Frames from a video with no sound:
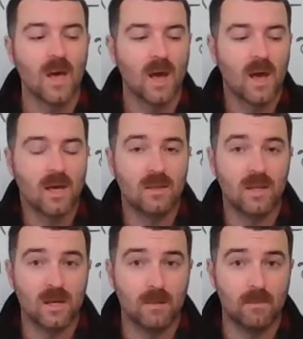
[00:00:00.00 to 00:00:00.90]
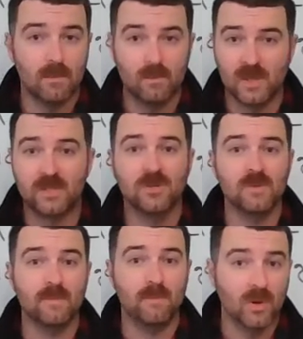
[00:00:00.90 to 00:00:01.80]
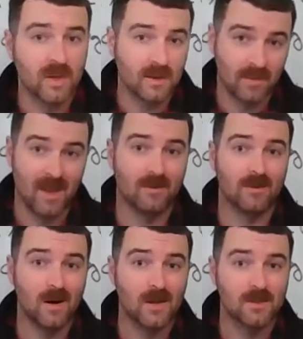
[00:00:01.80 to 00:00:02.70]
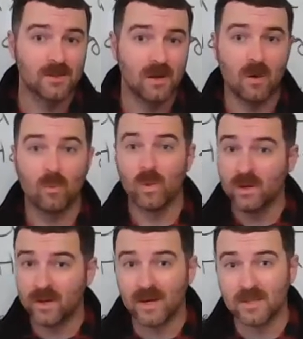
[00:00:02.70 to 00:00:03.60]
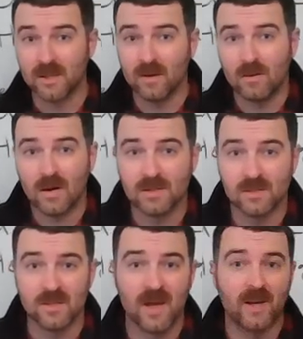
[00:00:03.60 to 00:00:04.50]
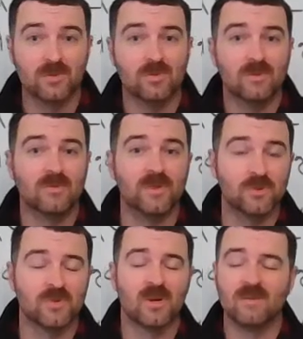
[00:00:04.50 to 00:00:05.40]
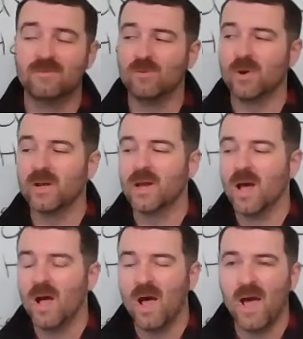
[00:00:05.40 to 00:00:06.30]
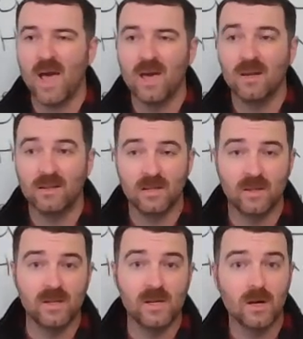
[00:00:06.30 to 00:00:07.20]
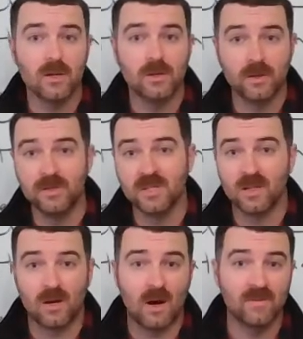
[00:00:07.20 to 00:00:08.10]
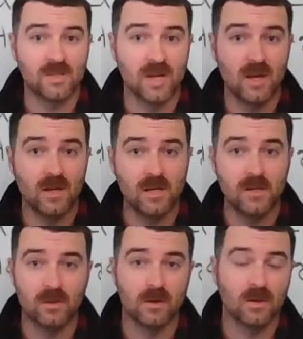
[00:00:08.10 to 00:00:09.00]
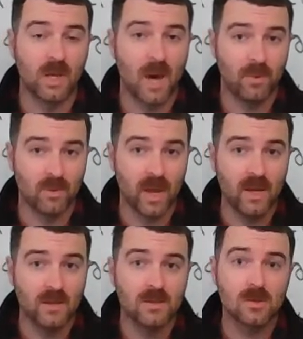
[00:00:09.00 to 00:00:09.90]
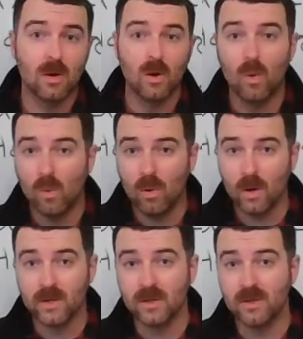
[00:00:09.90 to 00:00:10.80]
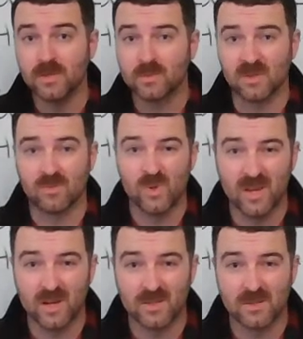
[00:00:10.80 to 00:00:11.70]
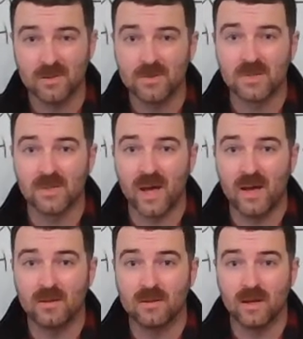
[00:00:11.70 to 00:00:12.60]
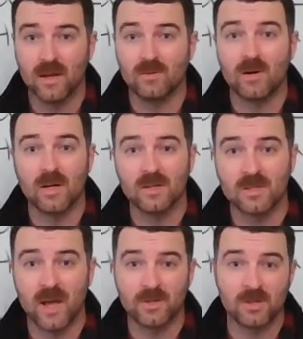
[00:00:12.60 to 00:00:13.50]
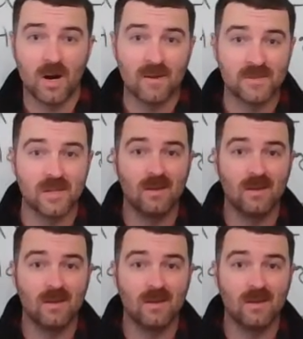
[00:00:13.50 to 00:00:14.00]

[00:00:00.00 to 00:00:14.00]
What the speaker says: and then essentially booking that loss. Realizing that loss is the actual official term for it. And at the end of the year, you can use that to offset either capital gains, or you can use up to $3,000 of that loss to actually offset